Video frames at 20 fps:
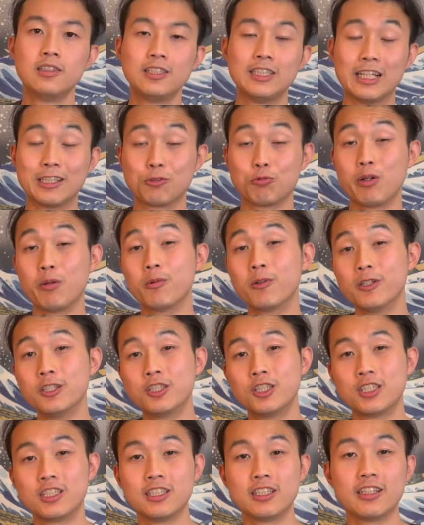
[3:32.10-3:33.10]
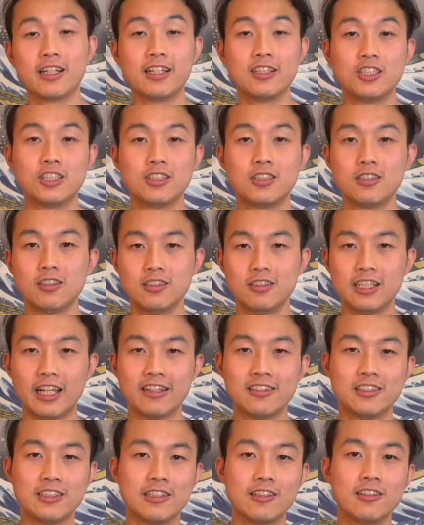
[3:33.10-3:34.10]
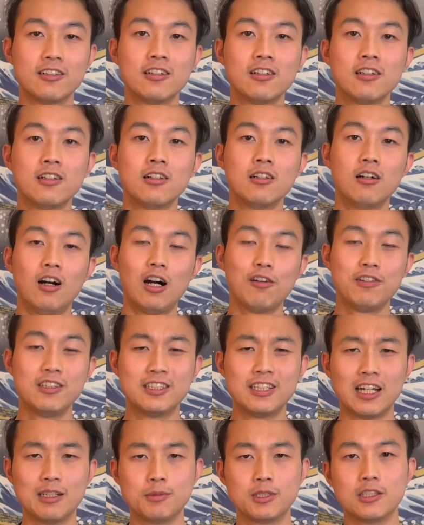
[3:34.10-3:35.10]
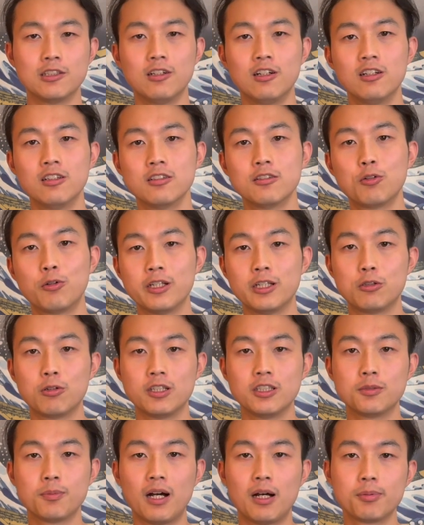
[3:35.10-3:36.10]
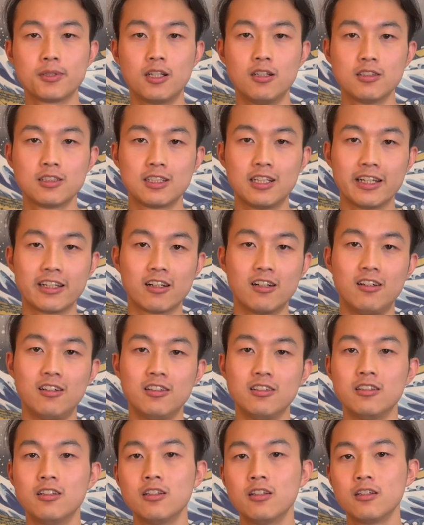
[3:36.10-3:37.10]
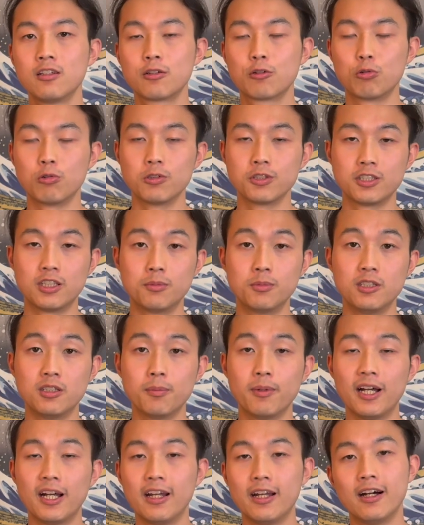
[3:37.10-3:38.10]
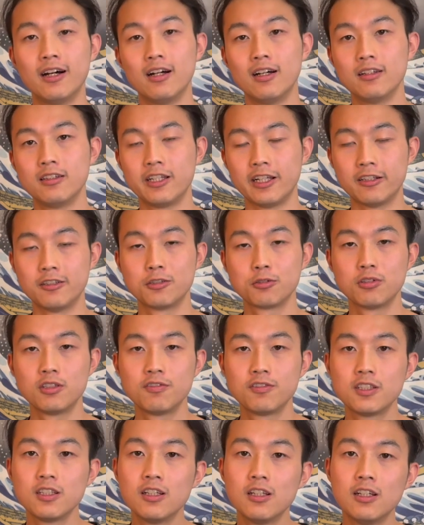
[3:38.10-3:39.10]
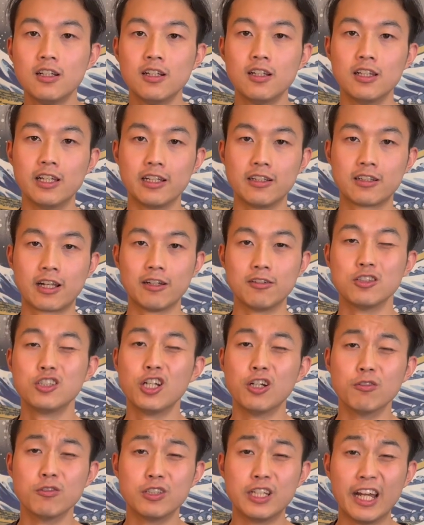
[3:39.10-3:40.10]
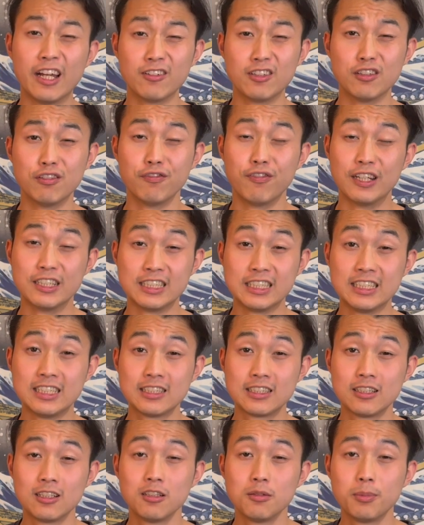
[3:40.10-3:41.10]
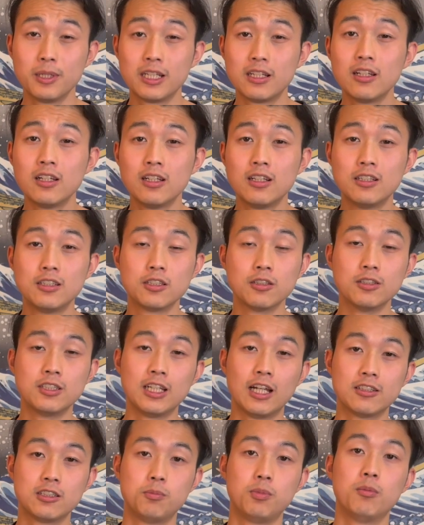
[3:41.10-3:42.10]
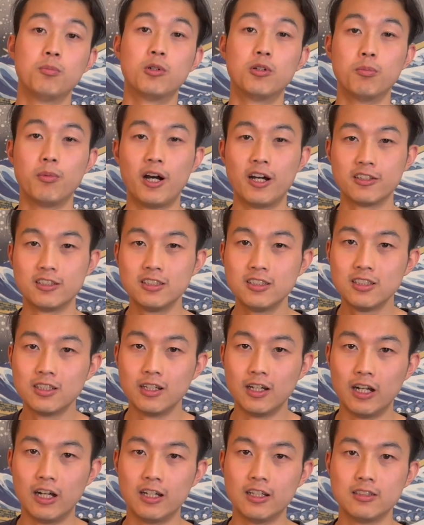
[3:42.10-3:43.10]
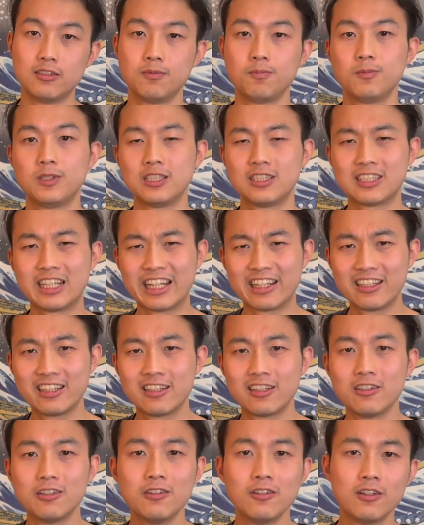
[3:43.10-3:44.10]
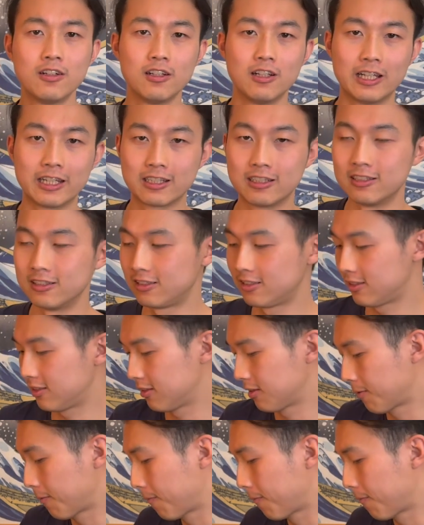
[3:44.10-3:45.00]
Sounds way more interesting and just dancier. Oftentimes though, on 2020s pop songs like on Cruel Summer by Taylor Swift, they kind of tone down the fuzziness a little bit, so it sounds a bit more modern, just slightly though, like this.